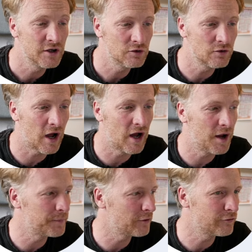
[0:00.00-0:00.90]

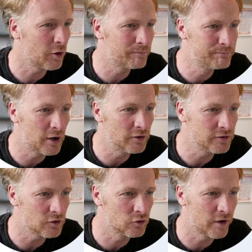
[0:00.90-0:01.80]
for both
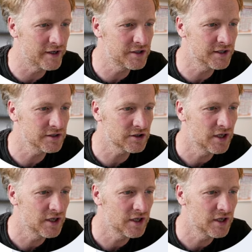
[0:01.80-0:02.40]
ratings.